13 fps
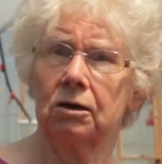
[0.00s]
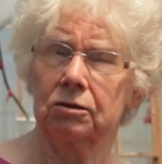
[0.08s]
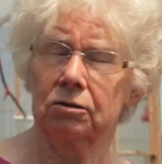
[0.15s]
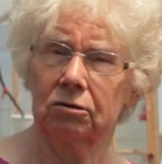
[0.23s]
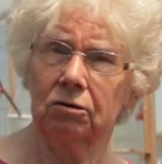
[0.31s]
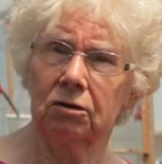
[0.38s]

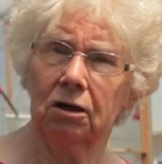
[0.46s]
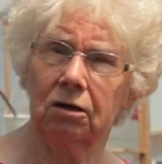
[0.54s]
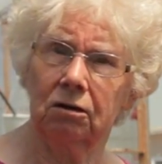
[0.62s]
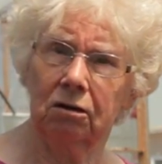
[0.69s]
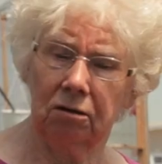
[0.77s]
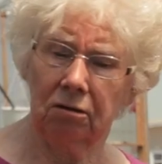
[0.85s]
So you had
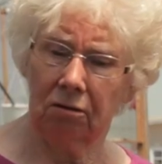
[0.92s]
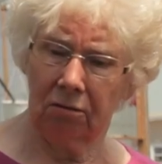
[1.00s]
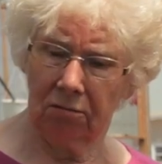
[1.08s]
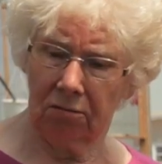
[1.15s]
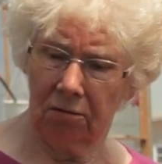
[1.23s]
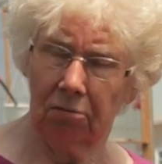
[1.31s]

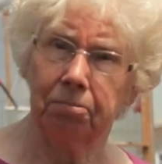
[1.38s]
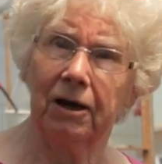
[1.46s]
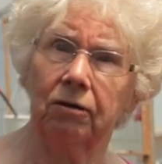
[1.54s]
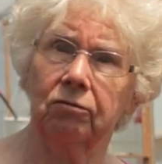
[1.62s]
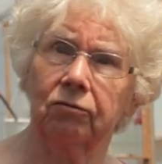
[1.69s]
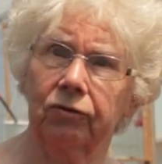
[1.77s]
a
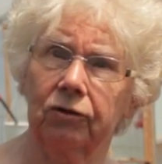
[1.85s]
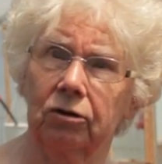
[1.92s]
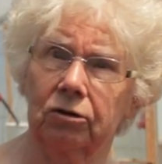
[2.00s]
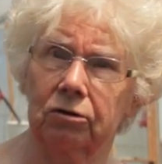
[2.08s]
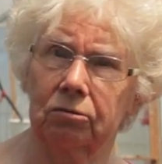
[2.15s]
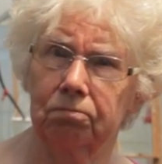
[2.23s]
pound for
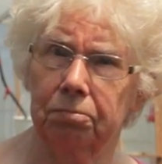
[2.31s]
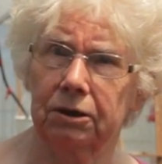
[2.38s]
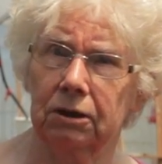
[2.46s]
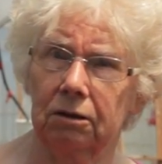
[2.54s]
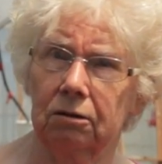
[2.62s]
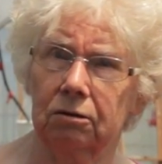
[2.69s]
your
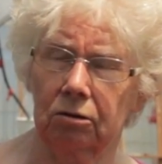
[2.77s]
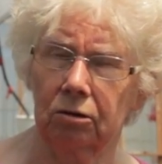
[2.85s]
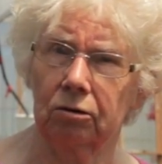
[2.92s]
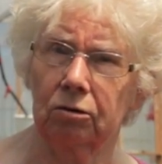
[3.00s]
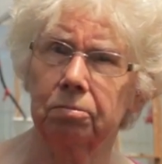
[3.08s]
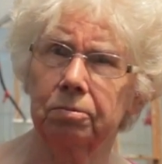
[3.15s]

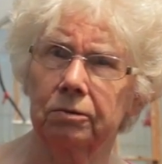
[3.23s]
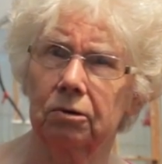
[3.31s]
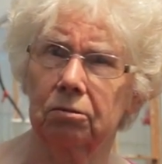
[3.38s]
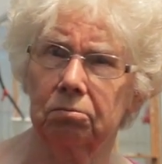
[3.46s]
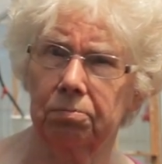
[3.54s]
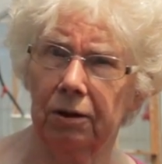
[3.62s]
turnip and
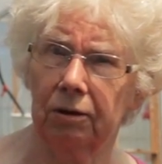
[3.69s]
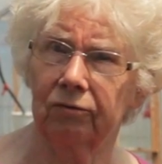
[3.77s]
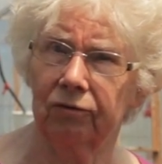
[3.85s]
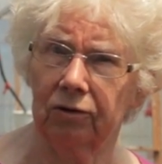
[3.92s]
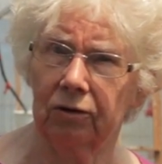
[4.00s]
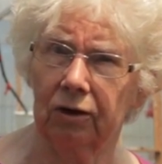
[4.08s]
a
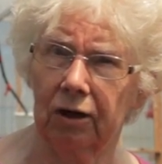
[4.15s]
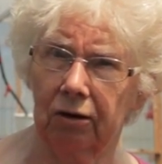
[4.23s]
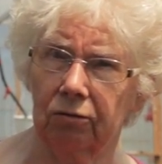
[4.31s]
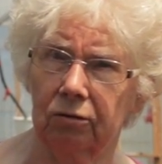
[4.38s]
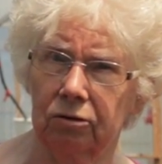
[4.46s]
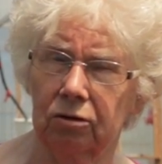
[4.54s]
pound for your
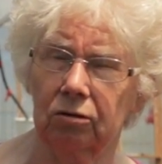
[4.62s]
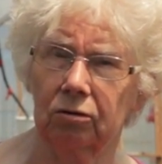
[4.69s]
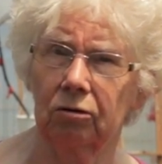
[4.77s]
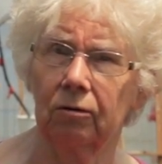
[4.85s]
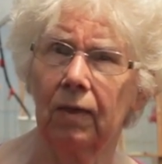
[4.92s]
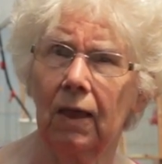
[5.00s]
carrot, you
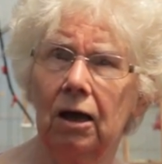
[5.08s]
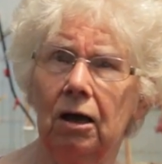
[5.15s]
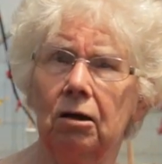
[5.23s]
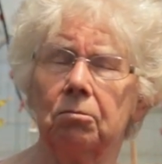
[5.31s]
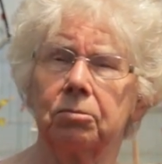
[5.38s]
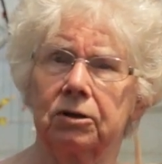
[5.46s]
know.
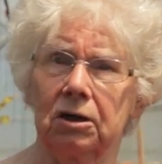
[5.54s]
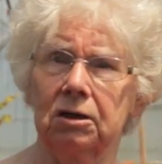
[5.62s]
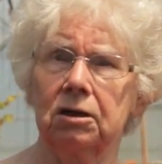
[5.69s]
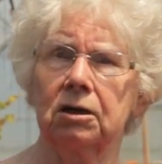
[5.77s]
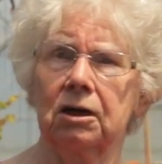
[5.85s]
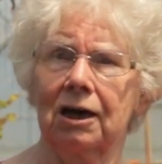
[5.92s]
But they
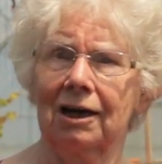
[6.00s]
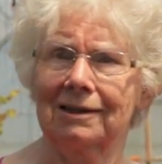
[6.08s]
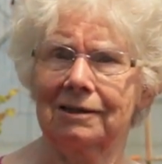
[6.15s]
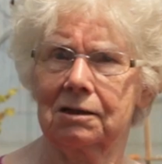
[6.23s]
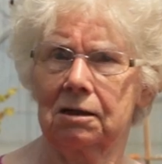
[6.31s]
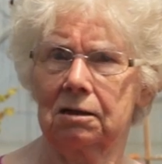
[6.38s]
didn't
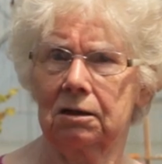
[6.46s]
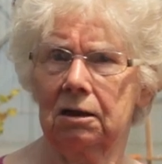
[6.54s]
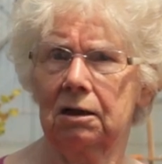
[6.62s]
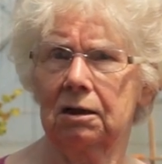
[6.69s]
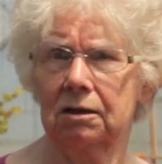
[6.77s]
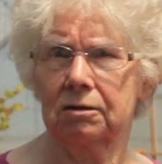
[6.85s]
last long. They
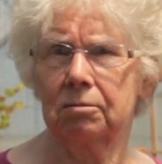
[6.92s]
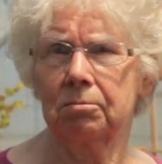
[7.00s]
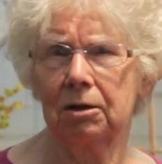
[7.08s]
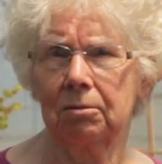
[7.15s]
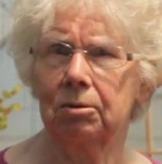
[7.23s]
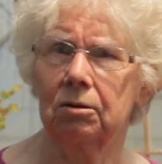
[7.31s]
lasted
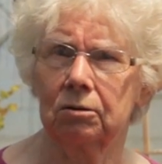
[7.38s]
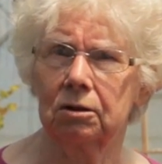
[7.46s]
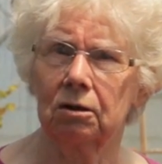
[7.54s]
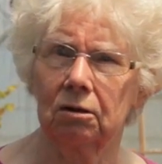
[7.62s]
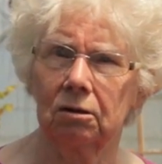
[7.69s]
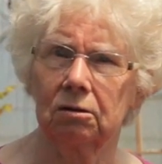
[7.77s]
maybe
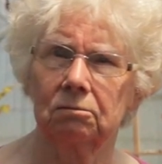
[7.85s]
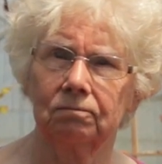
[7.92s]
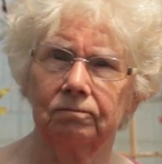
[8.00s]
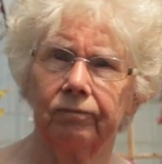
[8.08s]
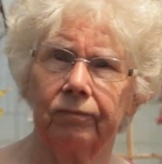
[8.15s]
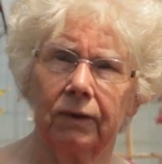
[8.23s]
until,
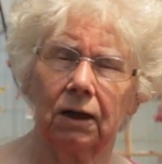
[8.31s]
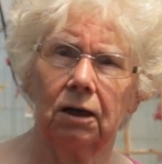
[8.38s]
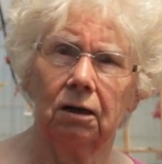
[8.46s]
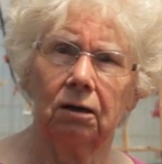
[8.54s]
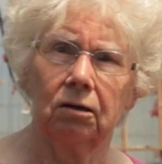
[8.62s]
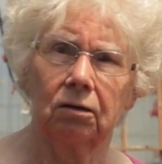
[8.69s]

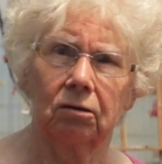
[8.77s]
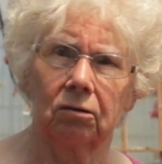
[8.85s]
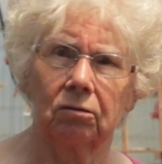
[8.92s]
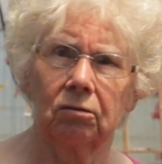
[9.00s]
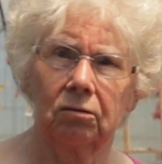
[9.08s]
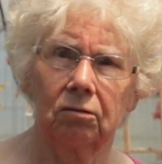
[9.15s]
you know,
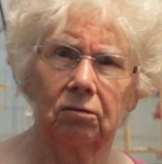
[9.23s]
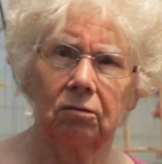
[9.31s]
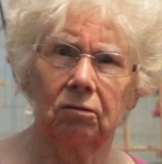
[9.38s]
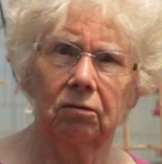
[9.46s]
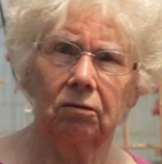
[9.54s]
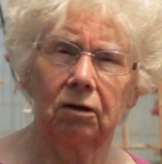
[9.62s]

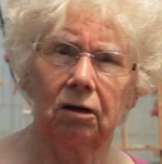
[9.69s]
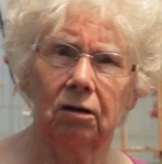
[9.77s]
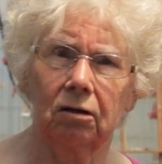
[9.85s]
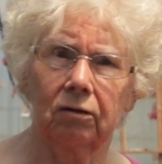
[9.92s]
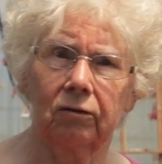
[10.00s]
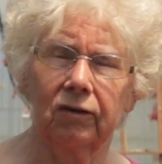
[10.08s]
the
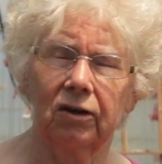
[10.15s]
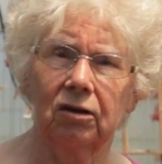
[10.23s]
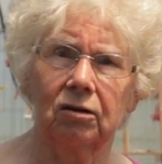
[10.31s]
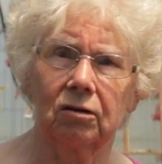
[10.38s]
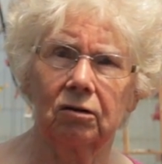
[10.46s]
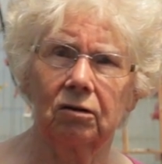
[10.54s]
end of the
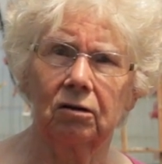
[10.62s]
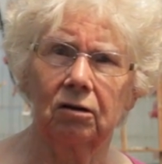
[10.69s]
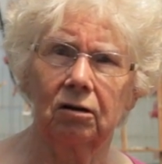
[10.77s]
year.